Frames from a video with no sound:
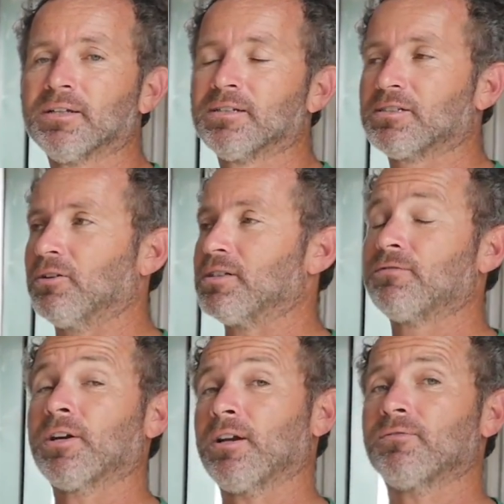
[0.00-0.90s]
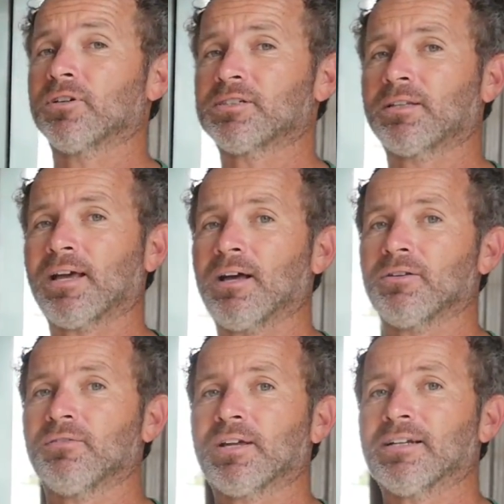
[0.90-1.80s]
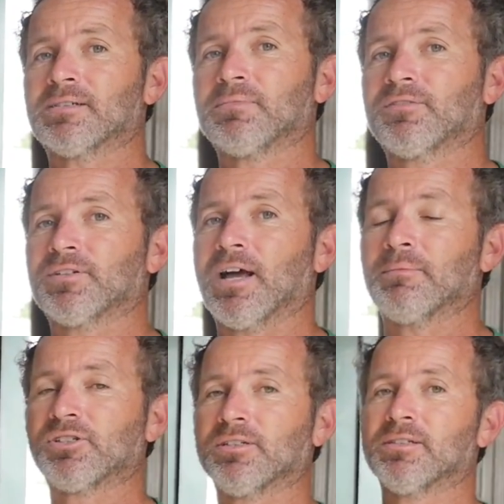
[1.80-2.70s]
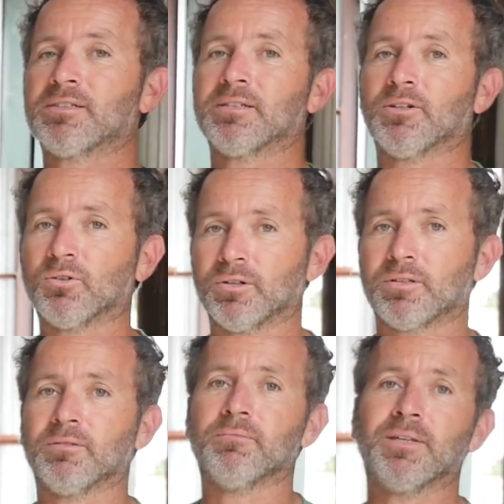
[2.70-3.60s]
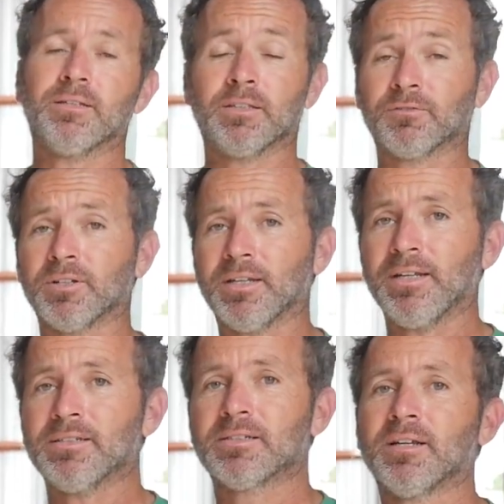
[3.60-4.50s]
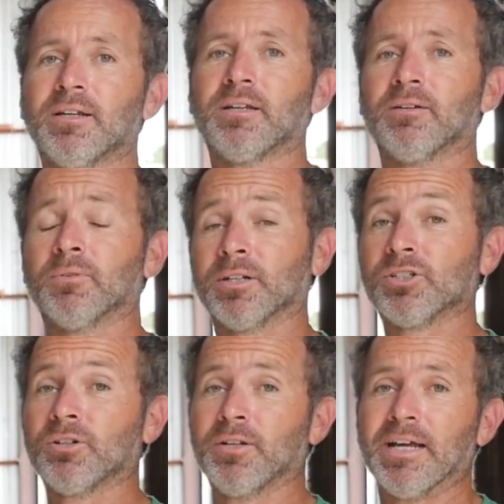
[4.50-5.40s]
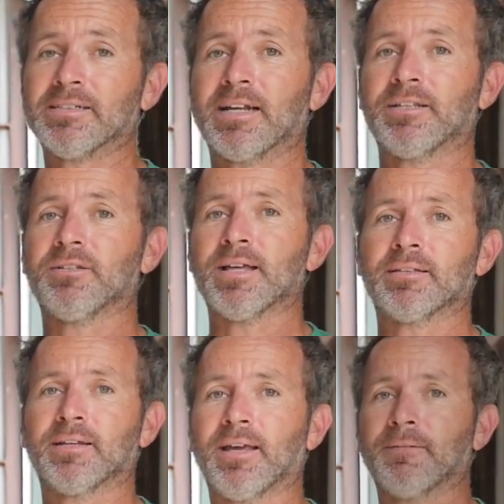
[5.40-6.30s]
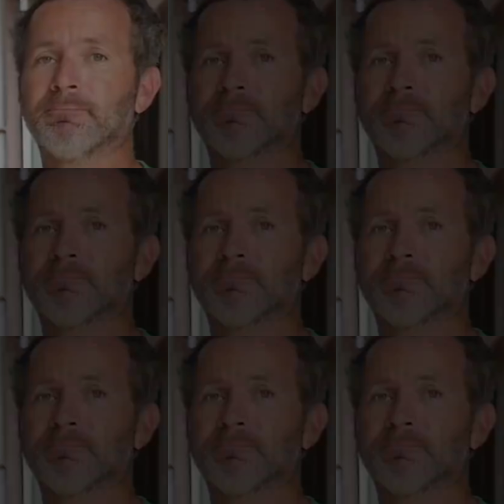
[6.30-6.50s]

So it's very versatile. You've got some different options in order to meet different needs, and we're going to show you guys how to do that today.